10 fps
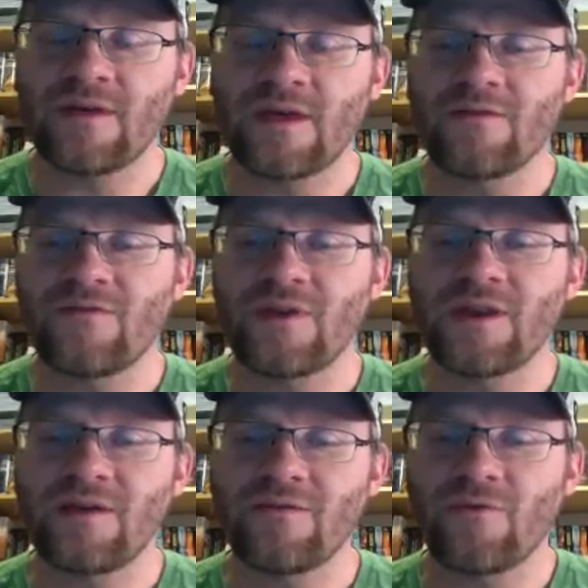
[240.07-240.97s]

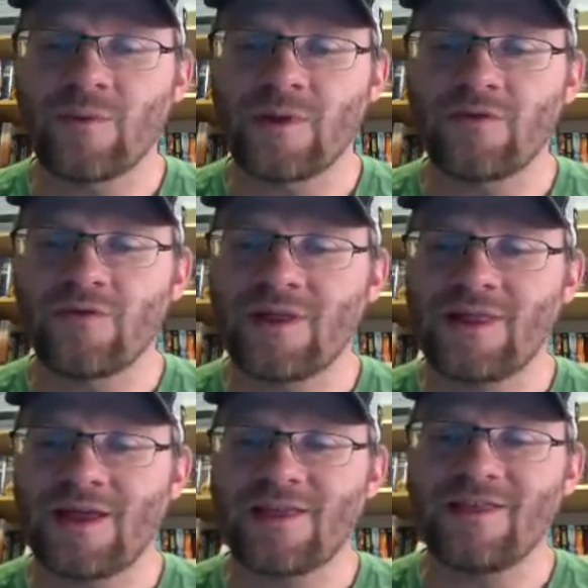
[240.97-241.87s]
infinity formula written
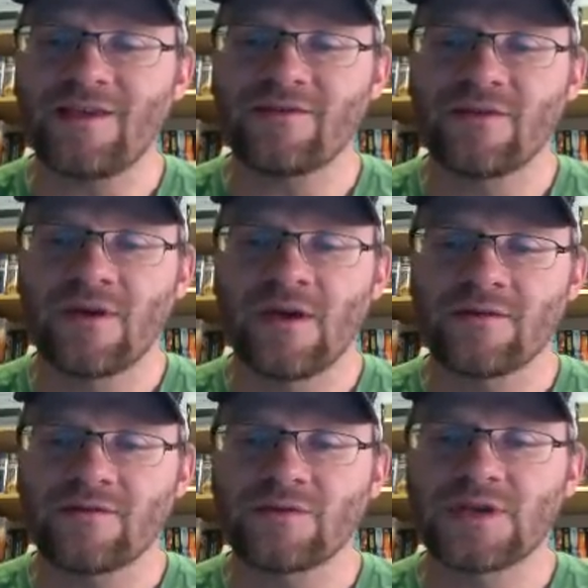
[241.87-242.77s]
like this.
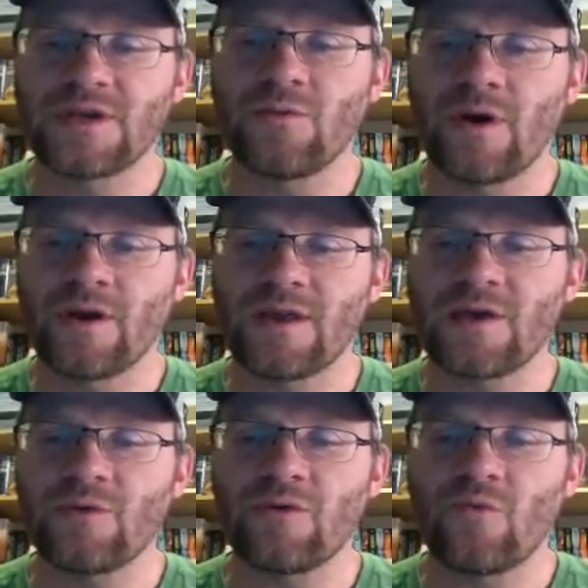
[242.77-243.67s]
So T1
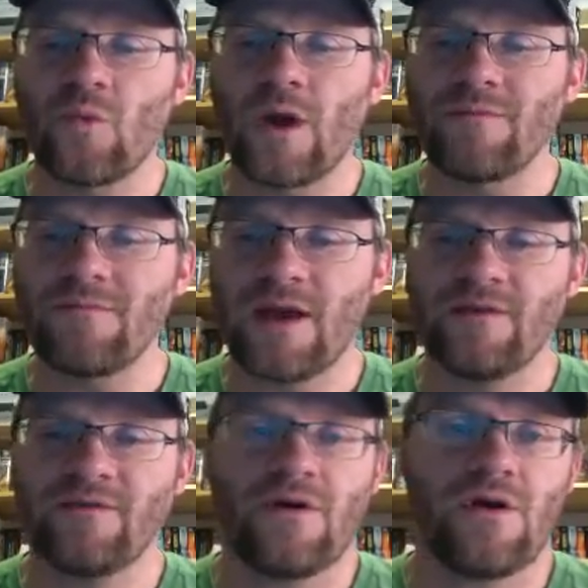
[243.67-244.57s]
equals 1
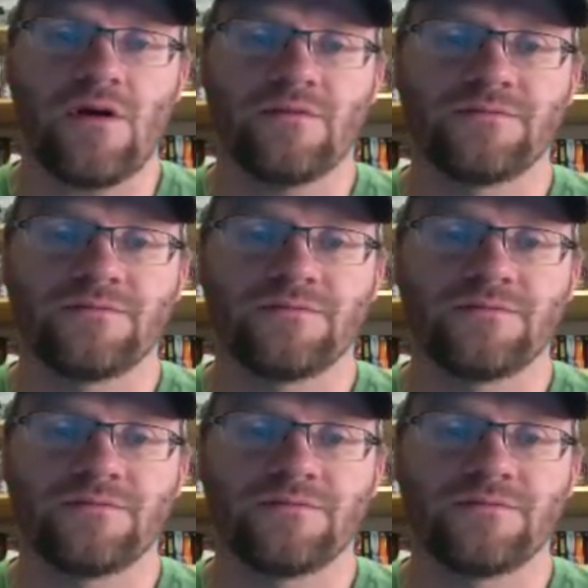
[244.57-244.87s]
minus R.